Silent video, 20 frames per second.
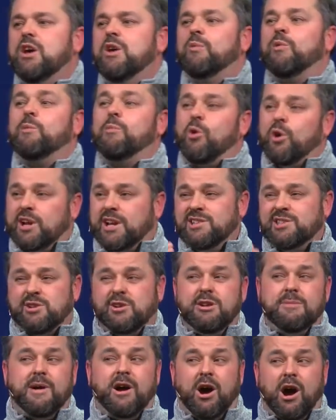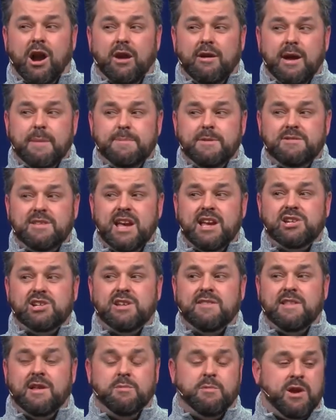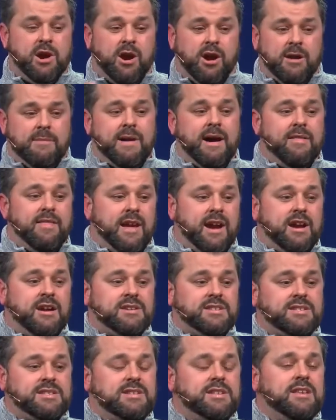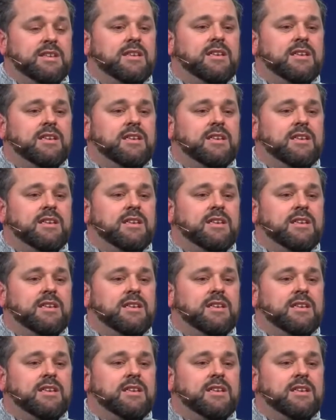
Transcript: we're more concerned about our reputation than we are about theirs.